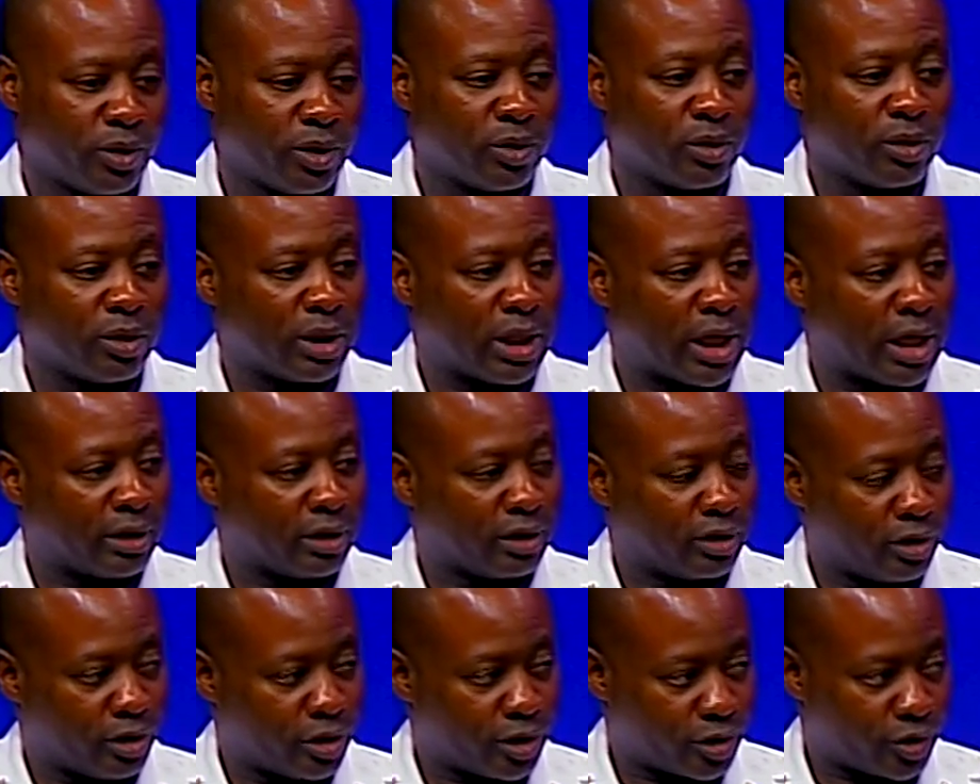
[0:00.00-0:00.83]
do a lot
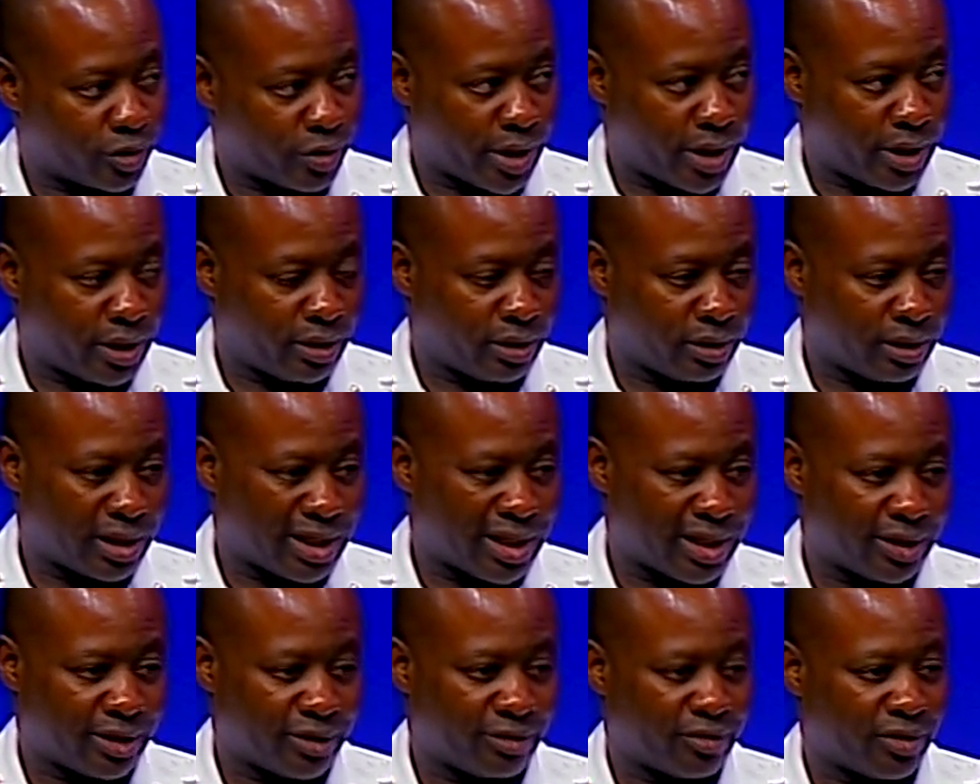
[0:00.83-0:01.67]
of alert training, a
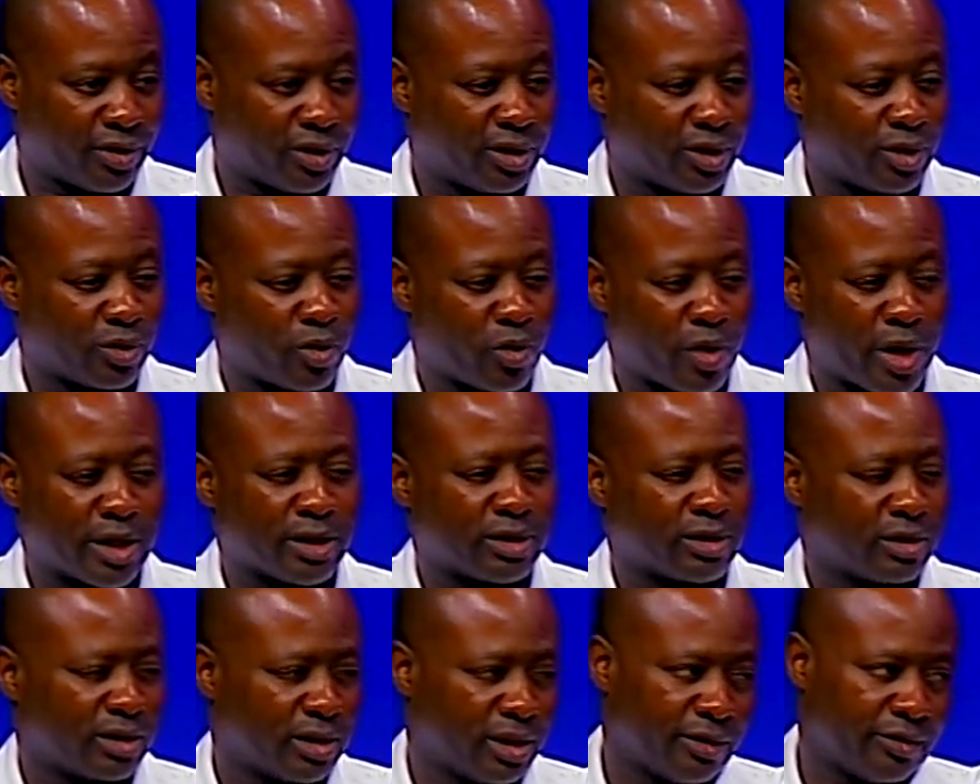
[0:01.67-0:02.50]
lot of
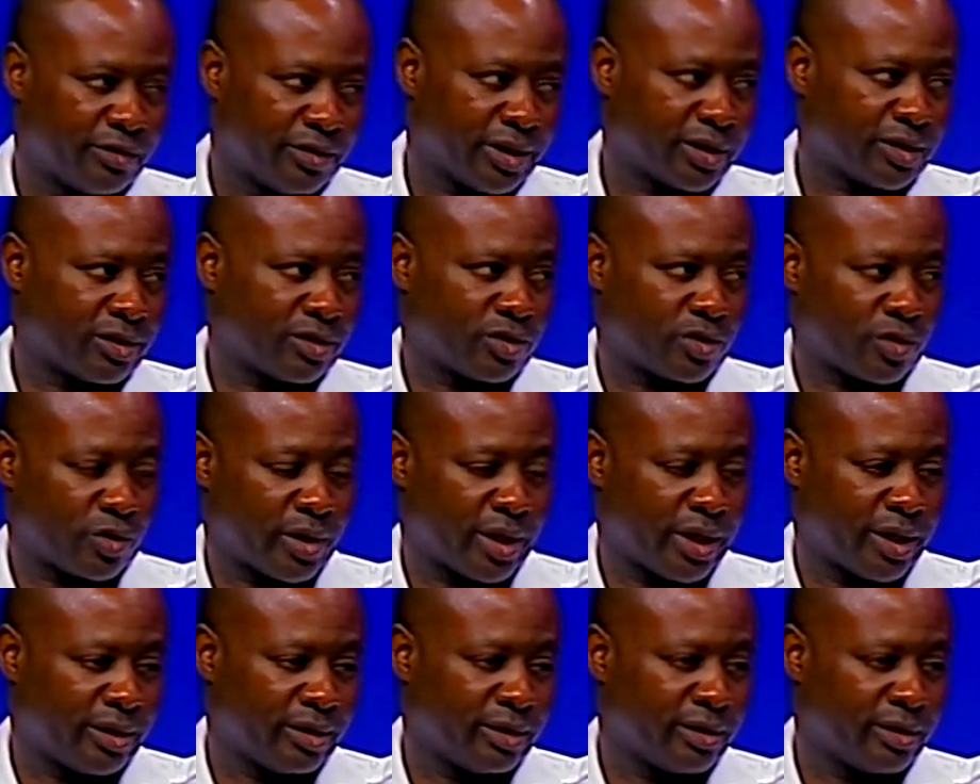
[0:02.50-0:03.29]
crisis intervention training.